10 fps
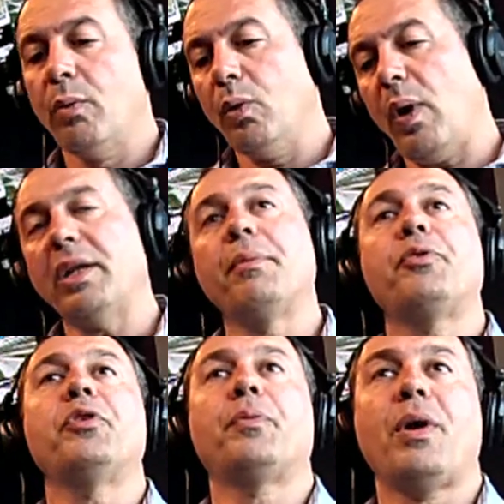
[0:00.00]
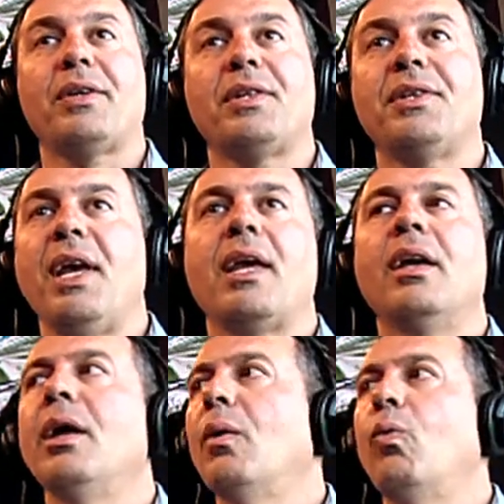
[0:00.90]
We'll walk them through the process. Hey,
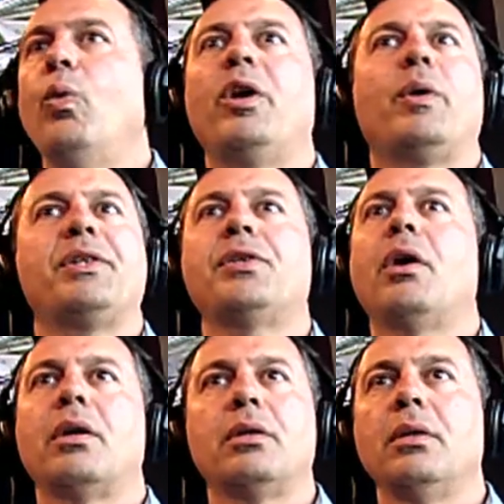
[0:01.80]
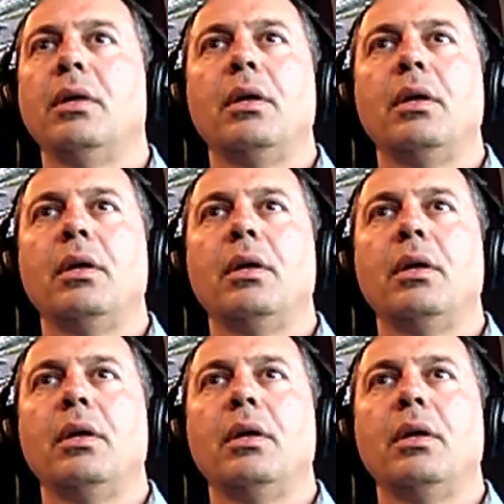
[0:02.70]
where do I start?